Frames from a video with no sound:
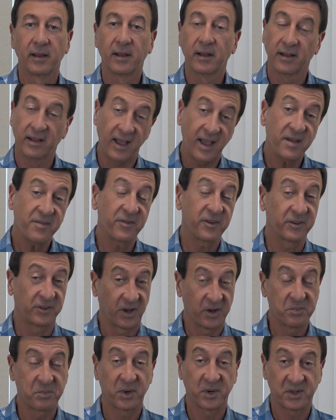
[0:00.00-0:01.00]
Life is
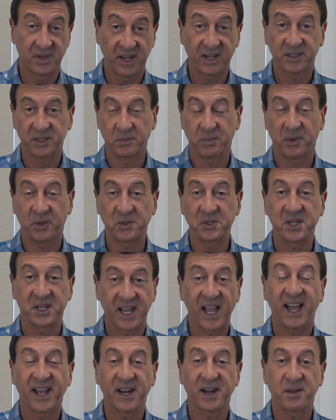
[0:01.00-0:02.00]
unpredictable, you
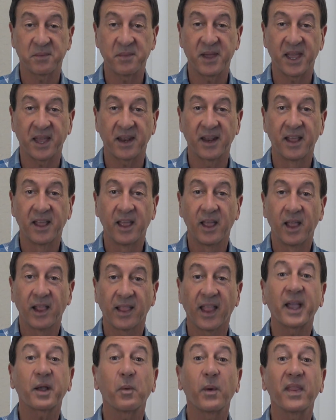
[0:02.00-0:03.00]
gotta admit.
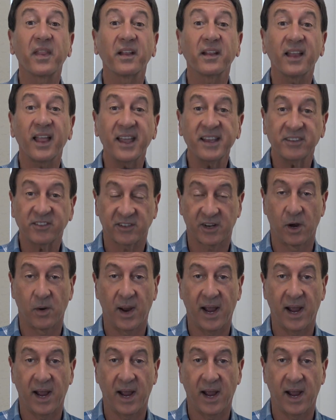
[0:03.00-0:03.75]
Like when the lights go